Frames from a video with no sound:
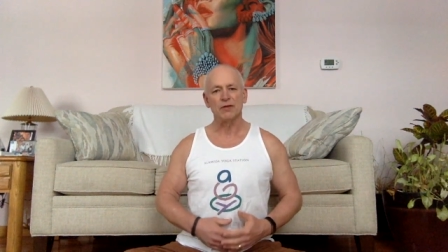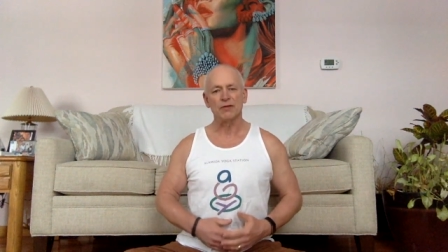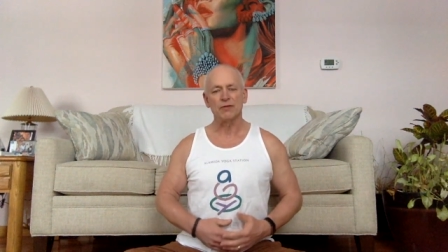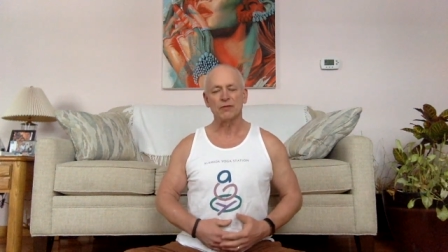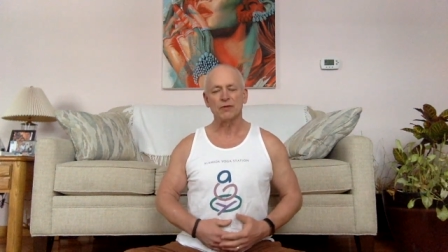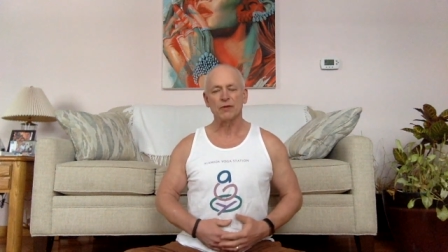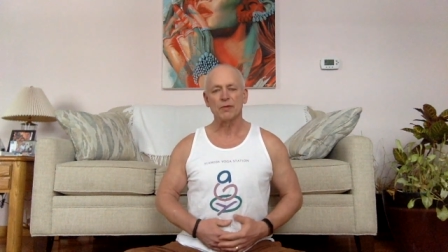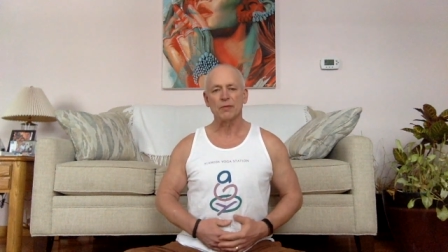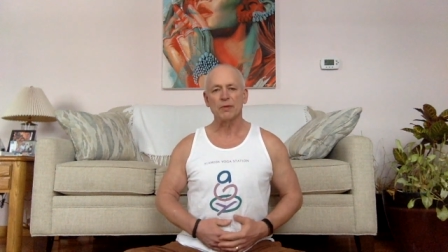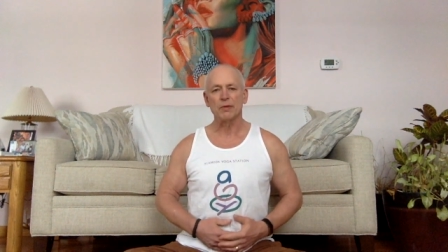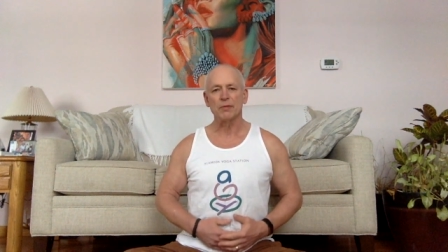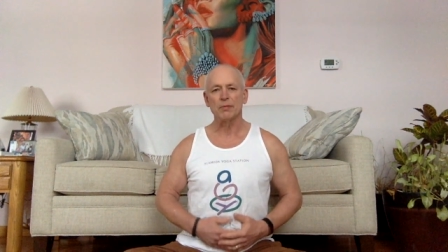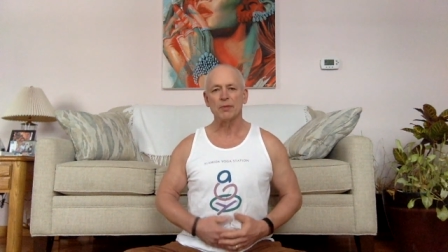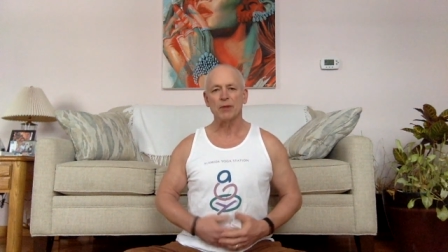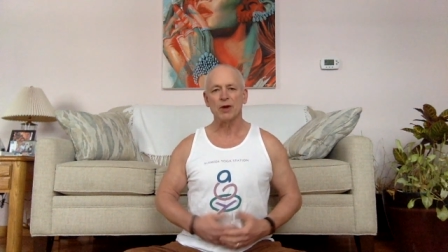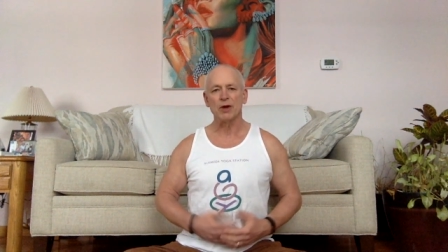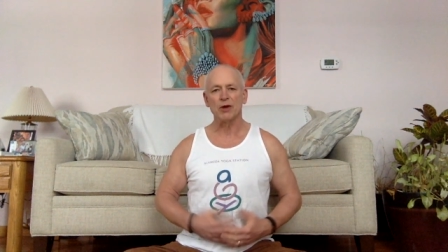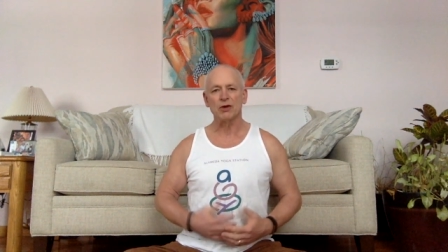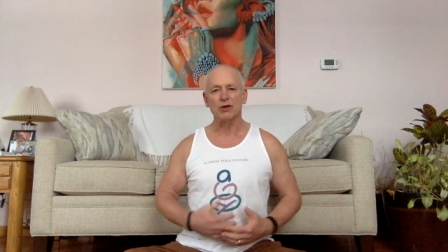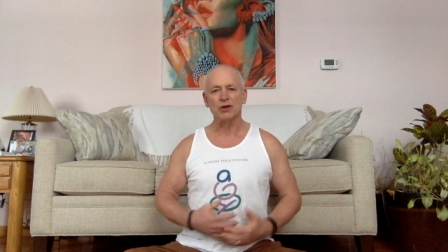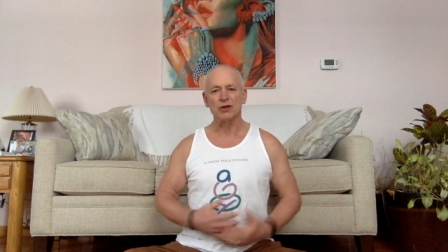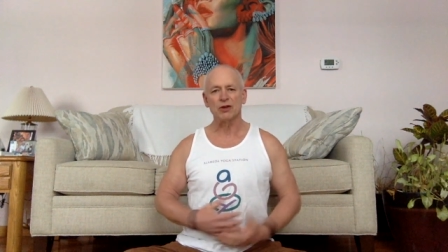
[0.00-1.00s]
from the
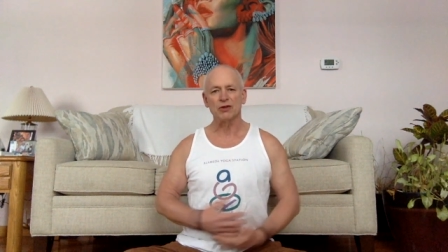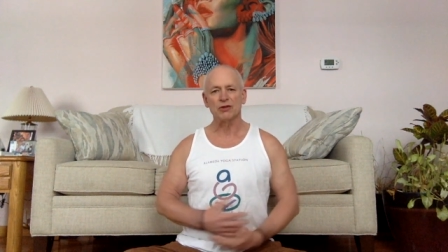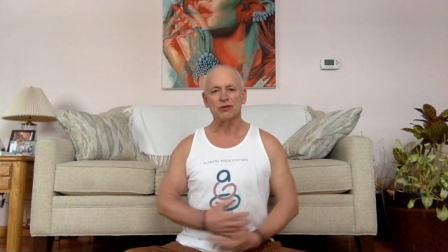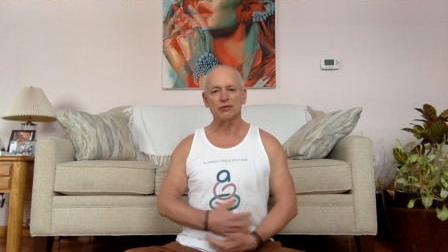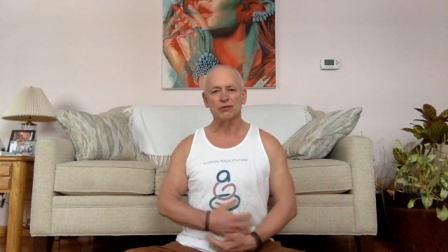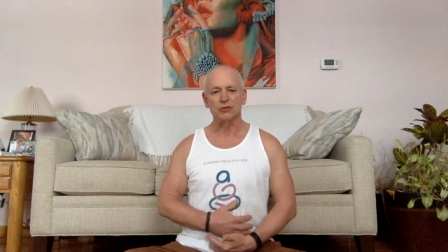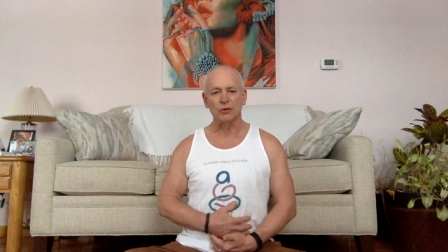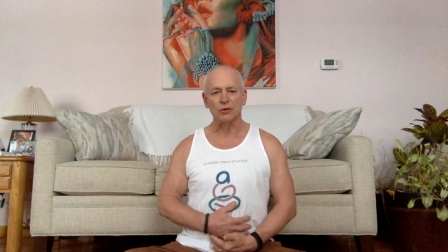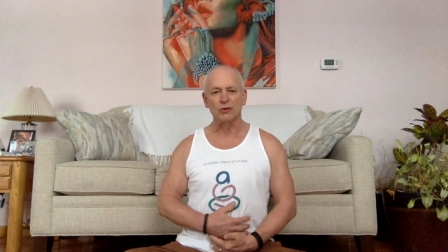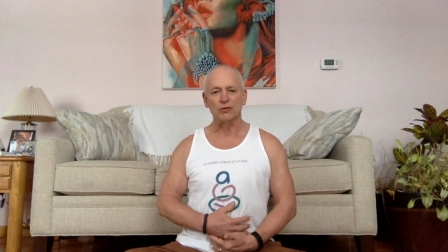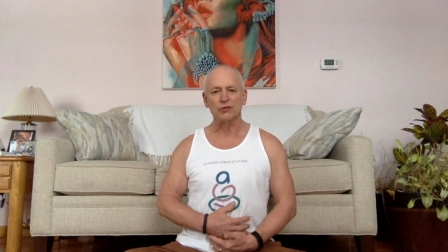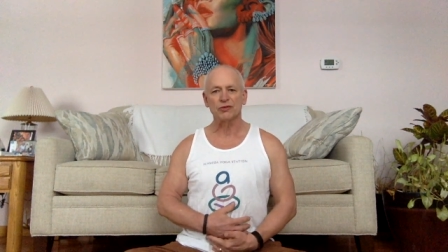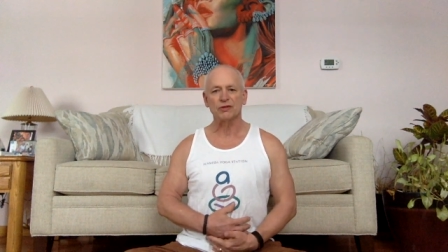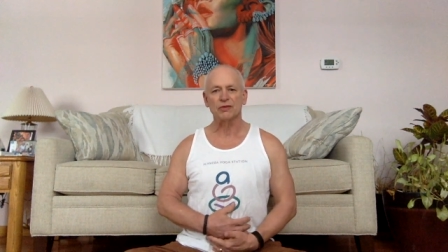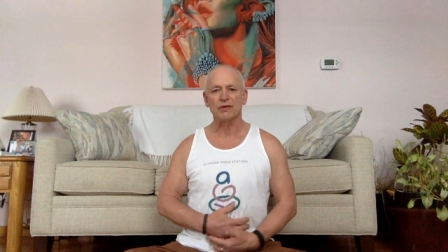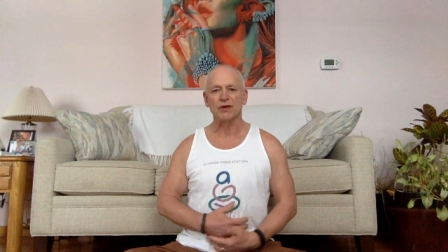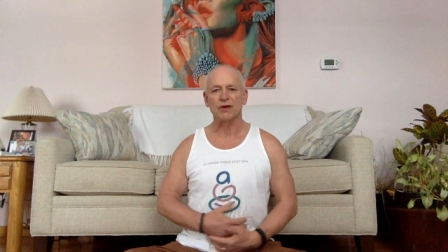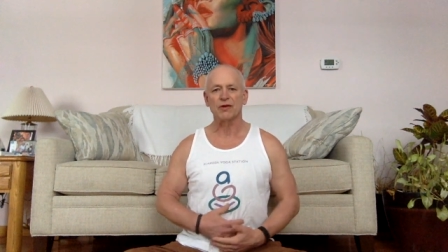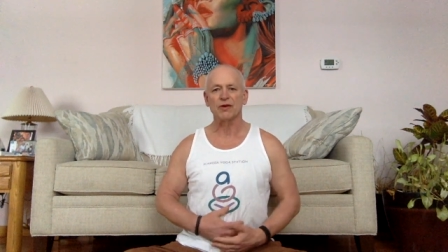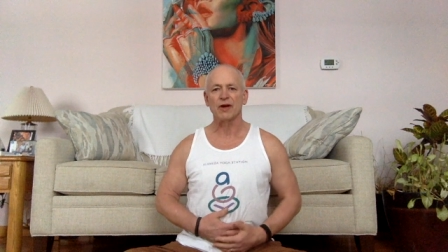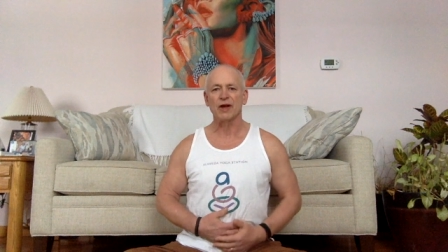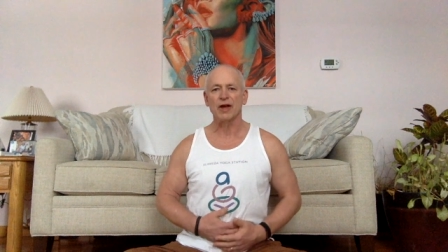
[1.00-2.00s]
belly, the source of
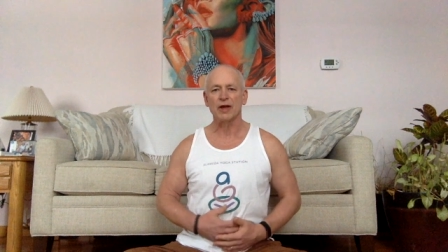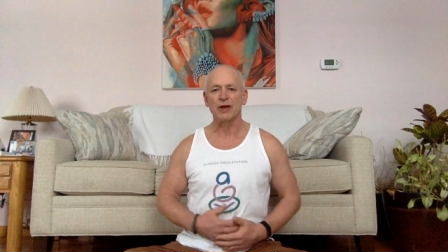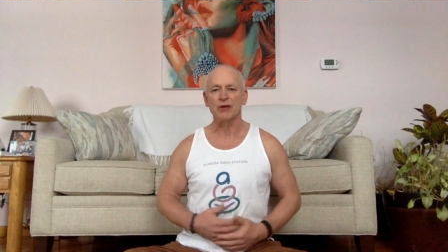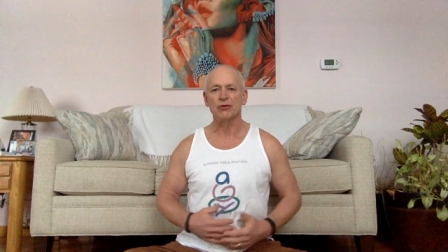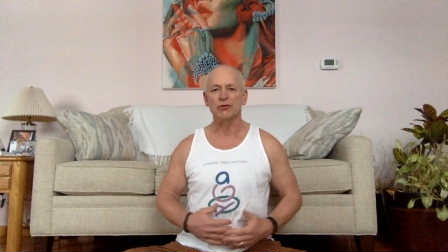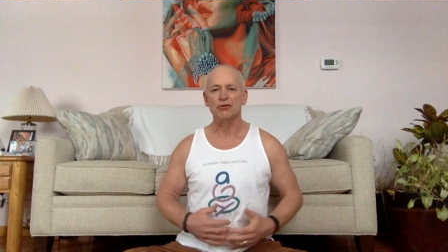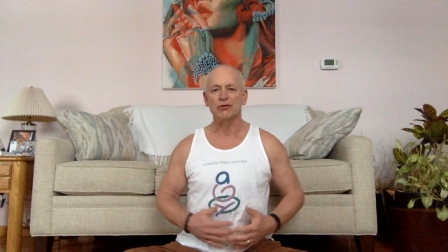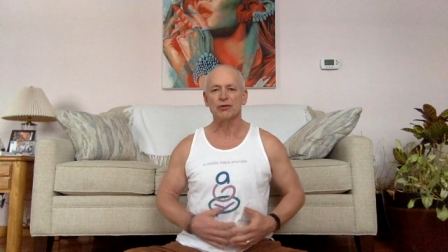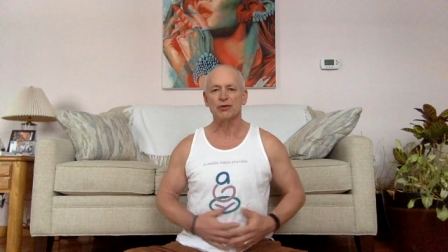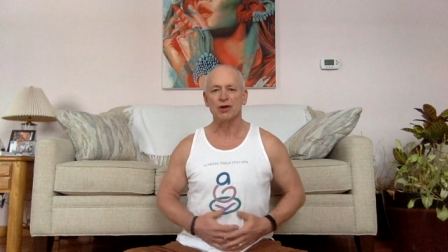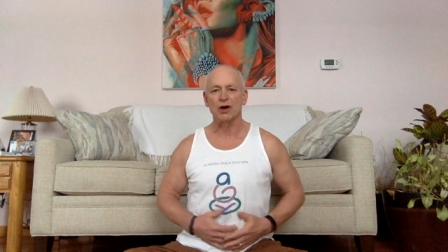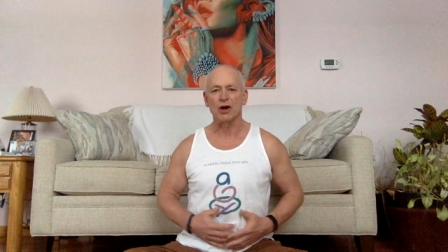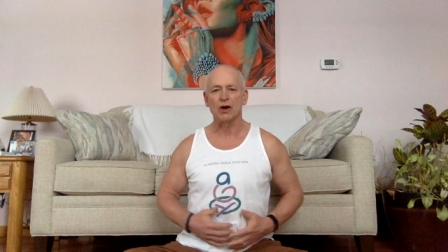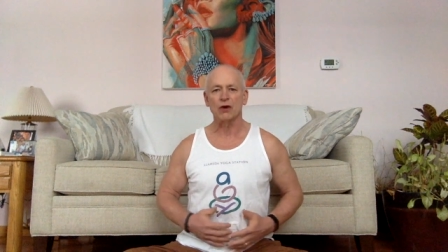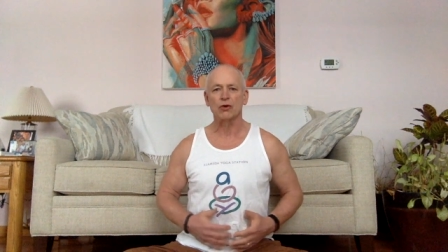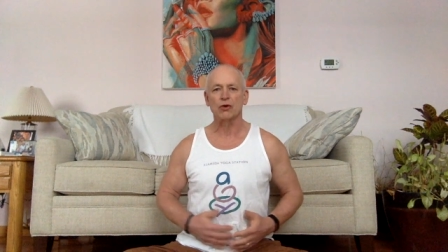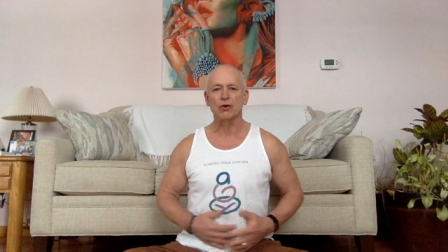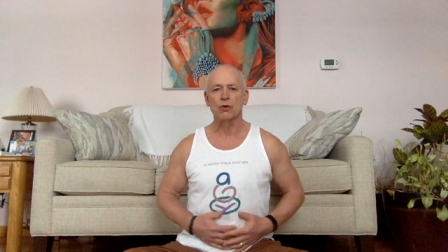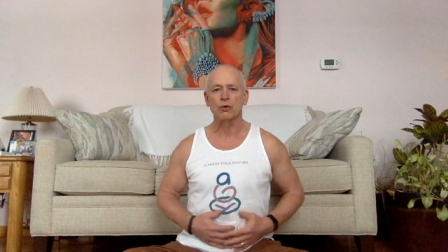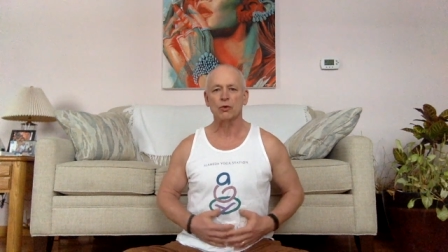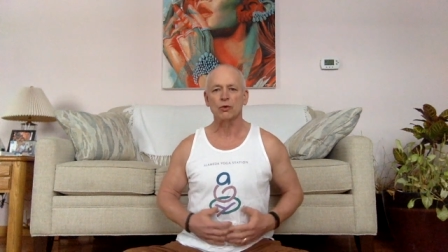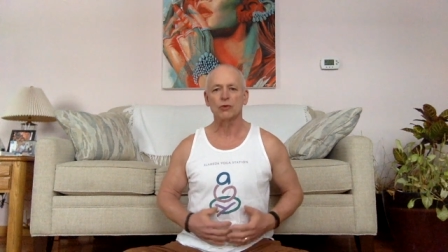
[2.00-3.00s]
our energy, our
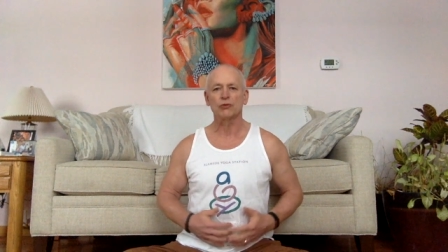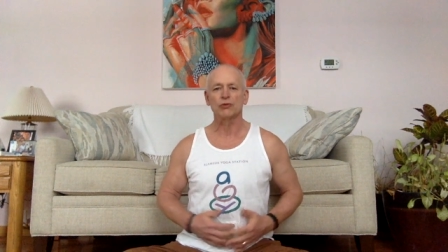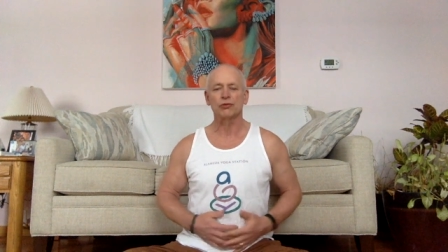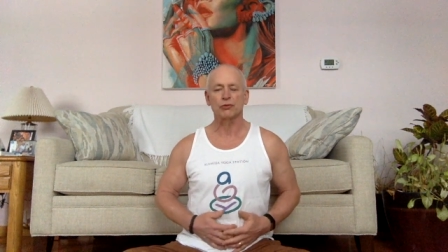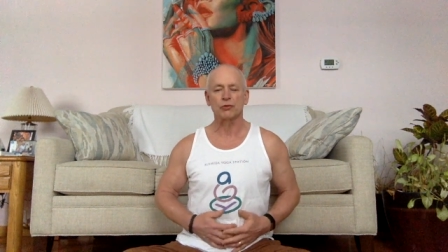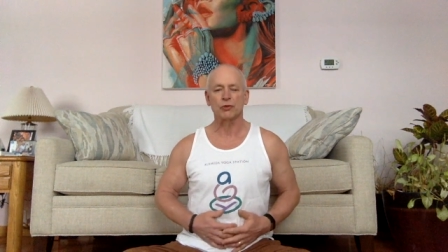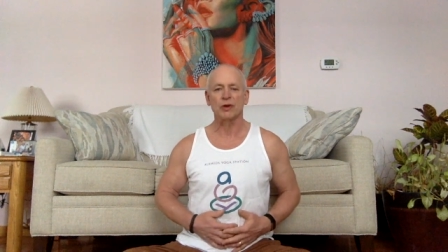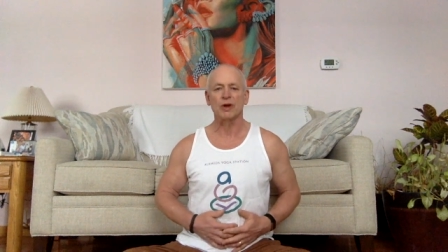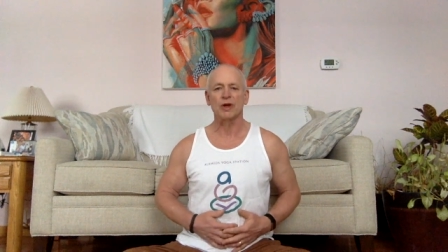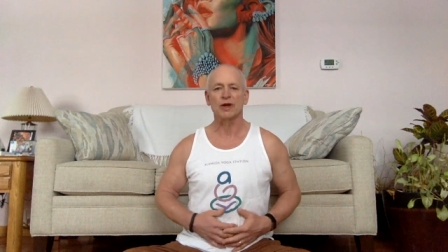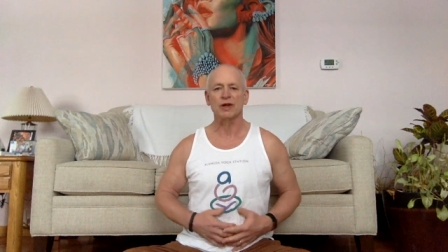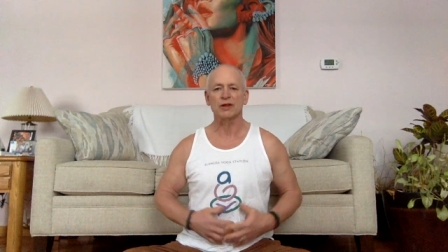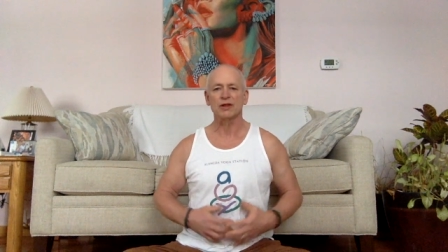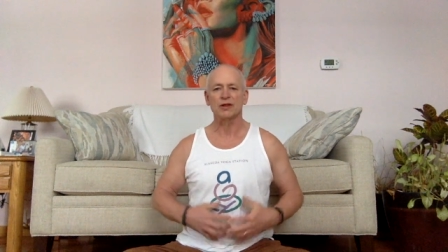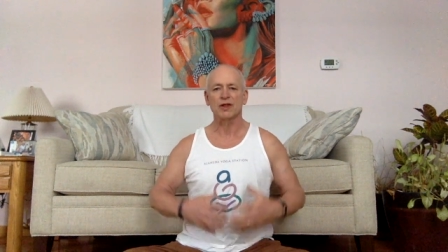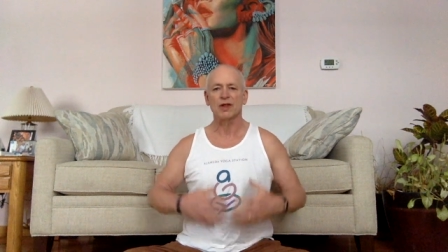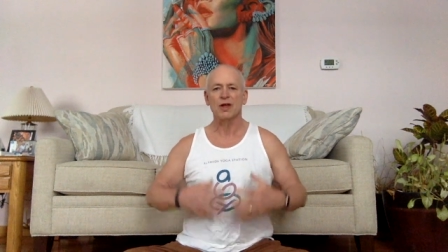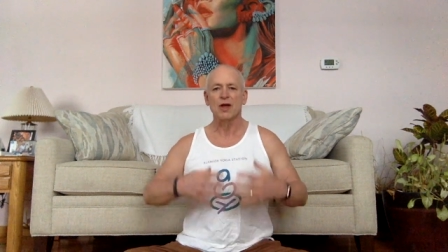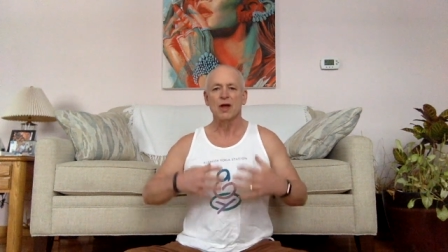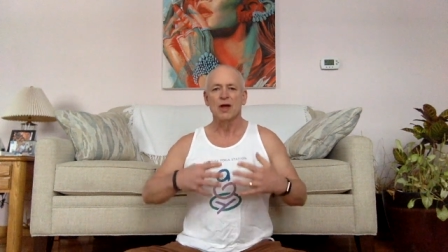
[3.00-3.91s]
core strength,